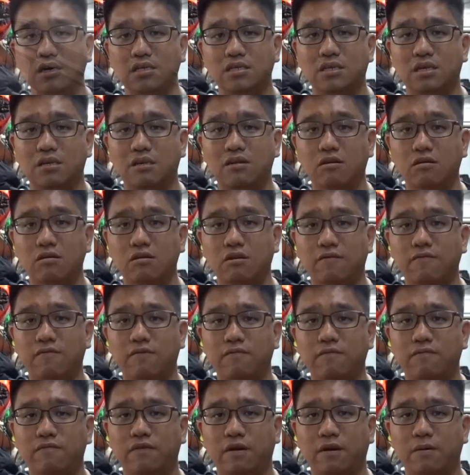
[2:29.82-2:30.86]
is a little
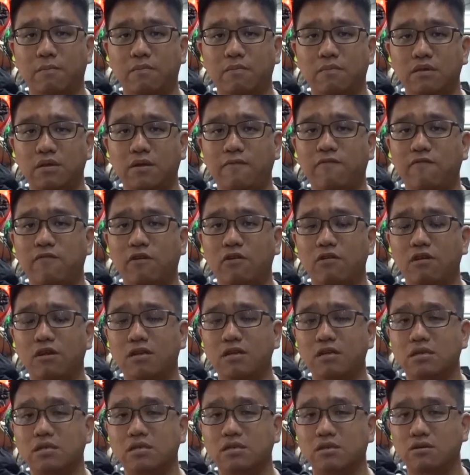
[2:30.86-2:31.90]
different from the
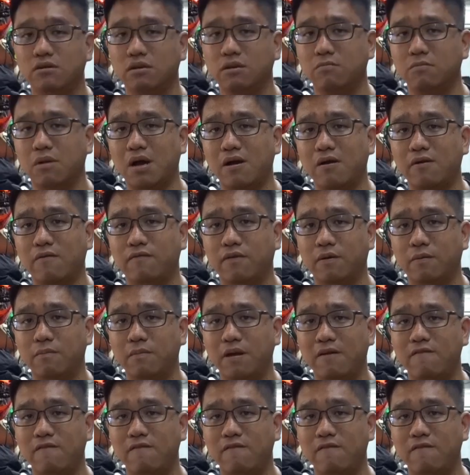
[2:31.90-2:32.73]
floating steering mount from